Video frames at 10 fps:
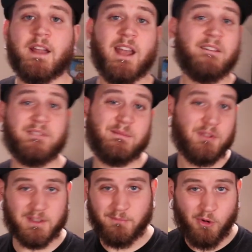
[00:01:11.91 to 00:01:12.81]
And now for the
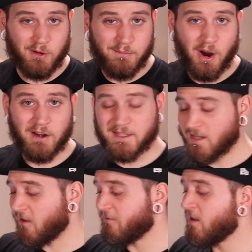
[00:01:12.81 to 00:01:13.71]
most important part
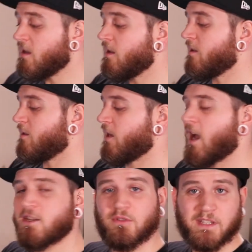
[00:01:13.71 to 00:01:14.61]
itself, the
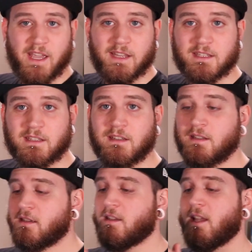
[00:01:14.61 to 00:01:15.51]
actual case.
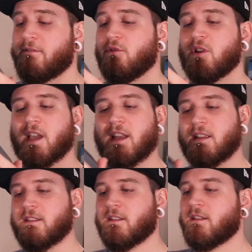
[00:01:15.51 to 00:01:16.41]
If you look at
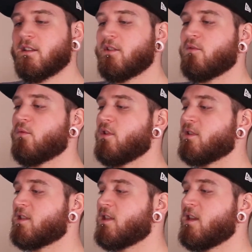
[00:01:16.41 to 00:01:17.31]
it, what you
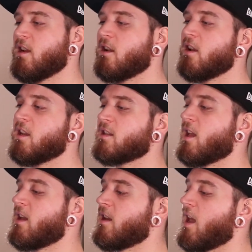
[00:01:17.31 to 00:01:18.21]
can see here is
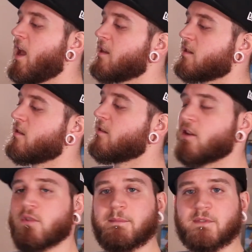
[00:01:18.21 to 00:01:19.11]
that it has
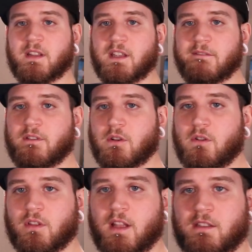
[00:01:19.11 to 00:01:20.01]
the grips right here for you to
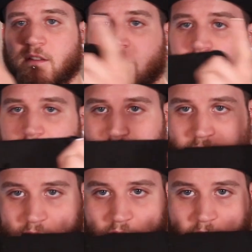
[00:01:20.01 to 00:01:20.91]
hold on to so you
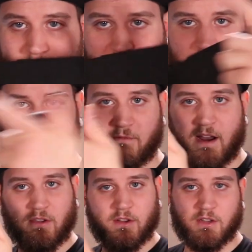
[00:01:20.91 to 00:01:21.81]
can grab it like a
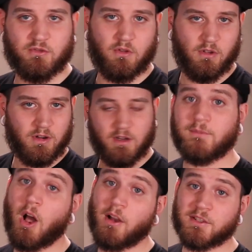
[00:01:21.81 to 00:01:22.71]
regular controller.
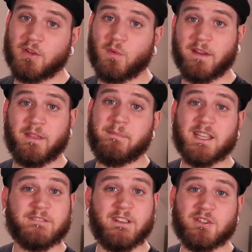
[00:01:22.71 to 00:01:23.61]
Also, one of the
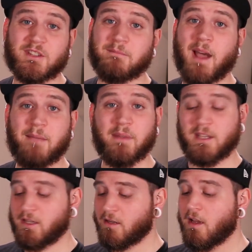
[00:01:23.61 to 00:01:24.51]
best features in my
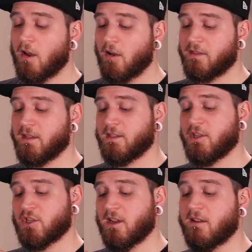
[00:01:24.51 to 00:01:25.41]
opinion are the
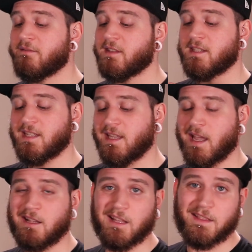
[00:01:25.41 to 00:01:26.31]
addition of the
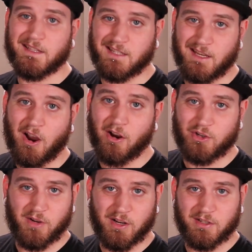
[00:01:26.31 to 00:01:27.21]
ZL and the ZR
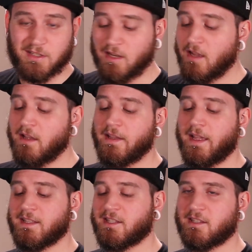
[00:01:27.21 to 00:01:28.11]
triggers.
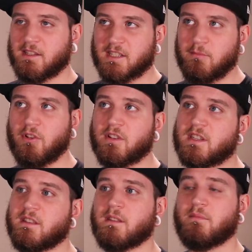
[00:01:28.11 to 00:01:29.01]
It's similar
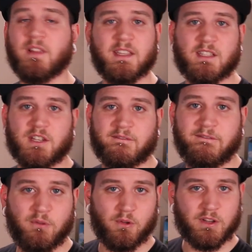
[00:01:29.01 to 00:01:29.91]
to the
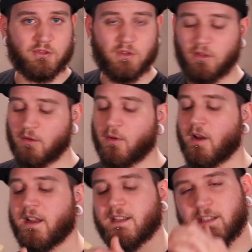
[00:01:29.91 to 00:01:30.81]
PlayStation 4 controller
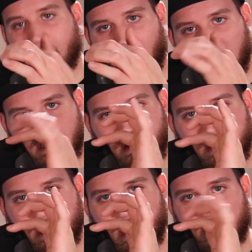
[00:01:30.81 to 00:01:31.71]
where it curves out
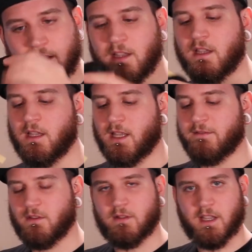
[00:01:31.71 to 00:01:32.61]
at the end,
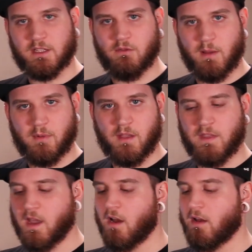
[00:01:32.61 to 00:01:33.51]
gives you a nice grip
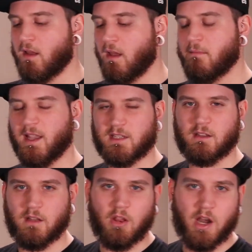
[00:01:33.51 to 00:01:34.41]
on there, and it makes
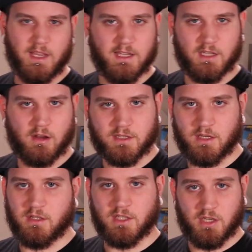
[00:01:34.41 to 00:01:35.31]
it a lot easier
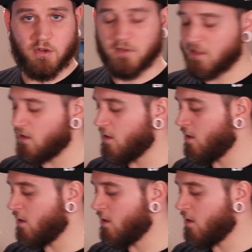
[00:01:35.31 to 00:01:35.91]
to use.